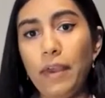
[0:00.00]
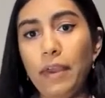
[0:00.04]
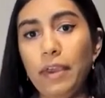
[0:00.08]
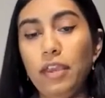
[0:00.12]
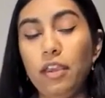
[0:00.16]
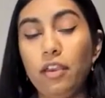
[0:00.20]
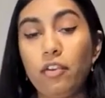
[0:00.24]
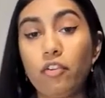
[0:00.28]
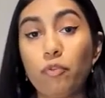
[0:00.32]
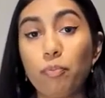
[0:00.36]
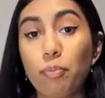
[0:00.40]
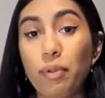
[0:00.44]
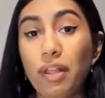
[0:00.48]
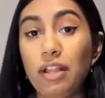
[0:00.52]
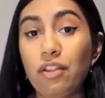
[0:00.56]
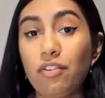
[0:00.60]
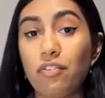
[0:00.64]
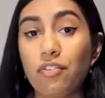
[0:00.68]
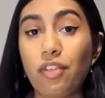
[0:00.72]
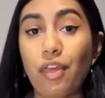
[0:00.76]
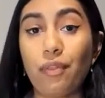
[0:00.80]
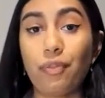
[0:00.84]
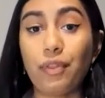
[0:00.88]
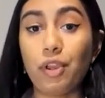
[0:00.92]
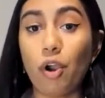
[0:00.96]
He explains
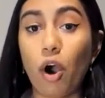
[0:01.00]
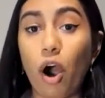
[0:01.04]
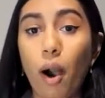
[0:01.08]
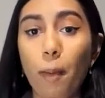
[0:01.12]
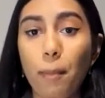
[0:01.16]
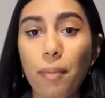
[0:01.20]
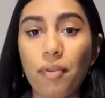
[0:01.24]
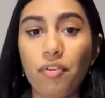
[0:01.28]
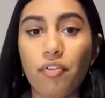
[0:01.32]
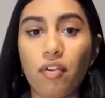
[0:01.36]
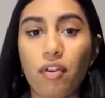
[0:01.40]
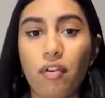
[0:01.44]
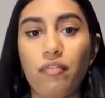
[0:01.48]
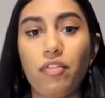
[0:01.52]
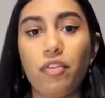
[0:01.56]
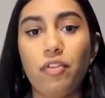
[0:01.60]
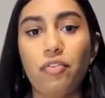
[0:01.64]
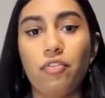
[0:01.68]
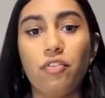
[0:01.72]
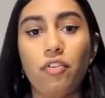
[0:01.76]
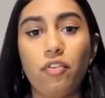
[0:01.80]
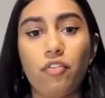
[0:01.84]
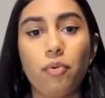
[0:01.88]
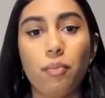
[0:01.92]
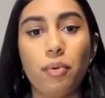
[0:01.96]
that the opposite of this
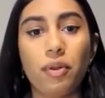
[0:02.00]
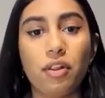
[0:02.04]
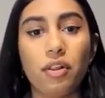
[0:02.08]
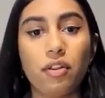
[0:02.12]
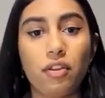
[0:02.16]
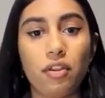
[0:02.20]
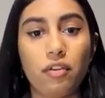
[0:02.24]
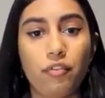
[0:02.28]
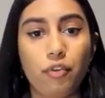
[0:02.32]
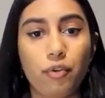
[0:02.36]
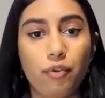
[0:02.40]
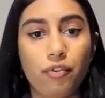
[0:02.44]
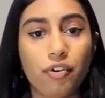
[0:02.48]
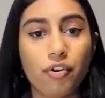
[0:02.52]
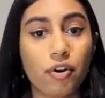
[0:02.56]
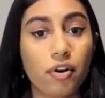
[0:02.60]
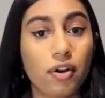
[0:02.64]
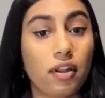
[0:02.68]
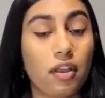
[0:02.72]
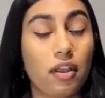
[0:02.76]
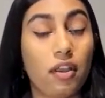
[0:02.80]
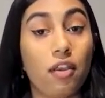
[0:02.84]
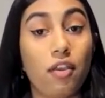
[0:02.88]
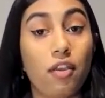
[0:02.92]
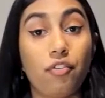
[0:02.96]
disability
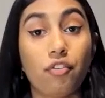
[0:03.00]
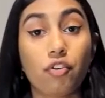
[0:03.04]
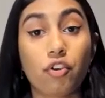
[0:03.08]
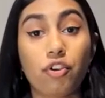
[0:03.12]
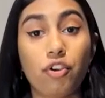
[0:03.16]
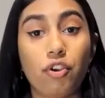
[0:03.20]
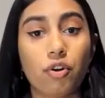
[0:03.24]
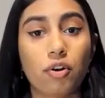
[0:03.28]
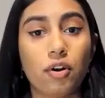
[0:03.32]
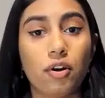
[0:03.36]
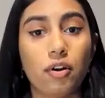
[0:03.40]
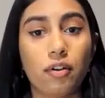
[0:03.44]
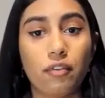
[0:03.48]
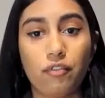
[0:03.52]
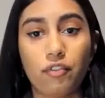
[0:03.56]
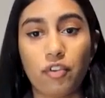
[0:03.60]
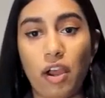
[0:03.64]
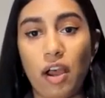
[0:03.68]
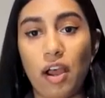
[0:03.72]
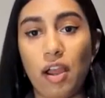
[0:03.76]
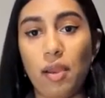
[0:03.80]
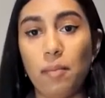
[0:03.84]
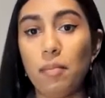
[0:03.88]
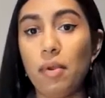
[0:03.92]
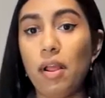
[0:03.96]
futurity is curative
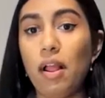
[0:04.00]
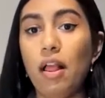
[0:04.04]
time.